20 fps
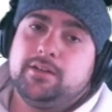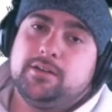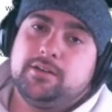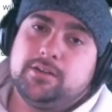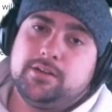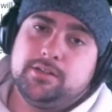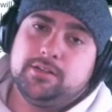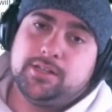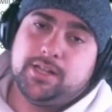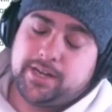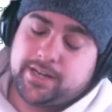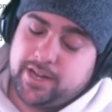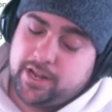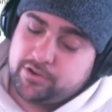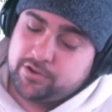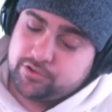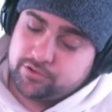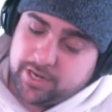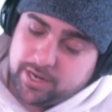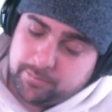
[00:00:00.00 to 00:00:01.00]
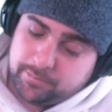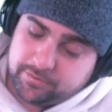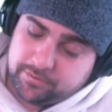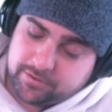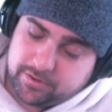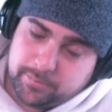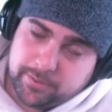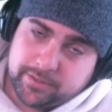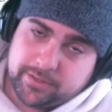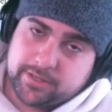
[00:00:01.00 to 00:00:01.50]
A lot of casual gamers are going
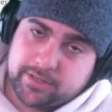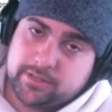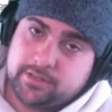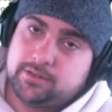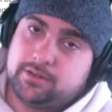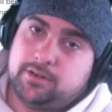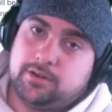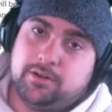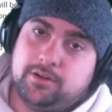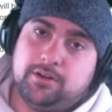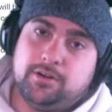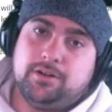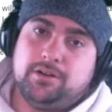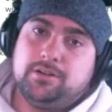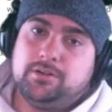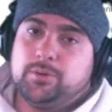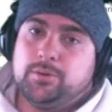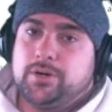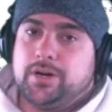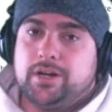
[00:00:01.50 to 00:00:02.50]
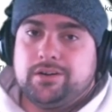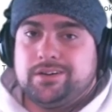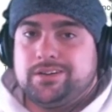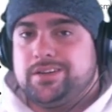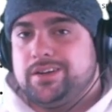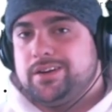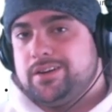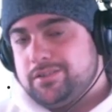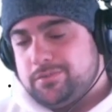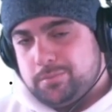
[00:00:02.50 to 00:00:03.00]
to be able to get all 100
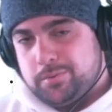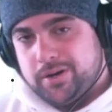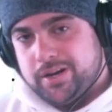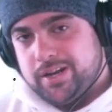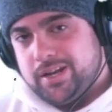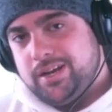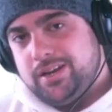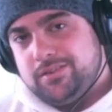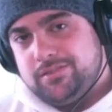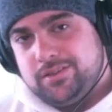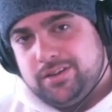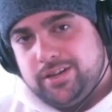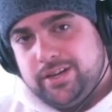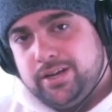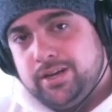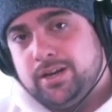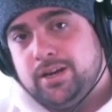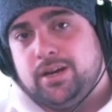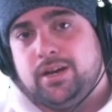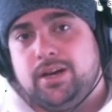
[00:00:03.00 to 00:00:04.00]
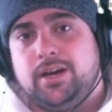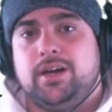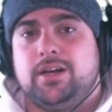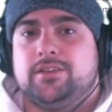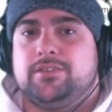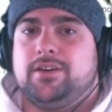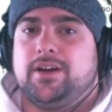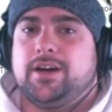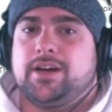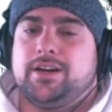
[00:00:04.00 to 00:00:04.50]
tiers pretty easily.
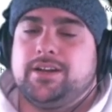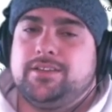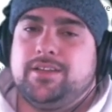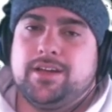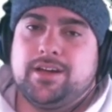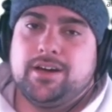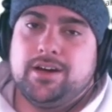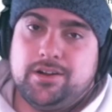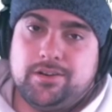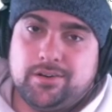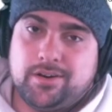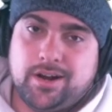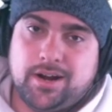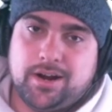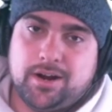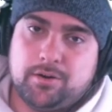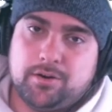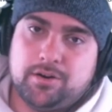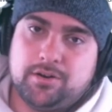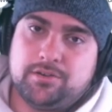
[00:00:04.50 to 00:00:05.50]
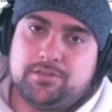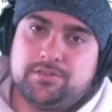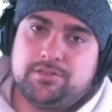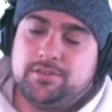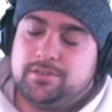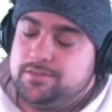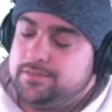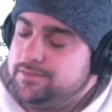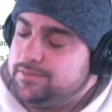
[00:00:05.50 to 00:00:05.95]
It's not going to take 100 hours.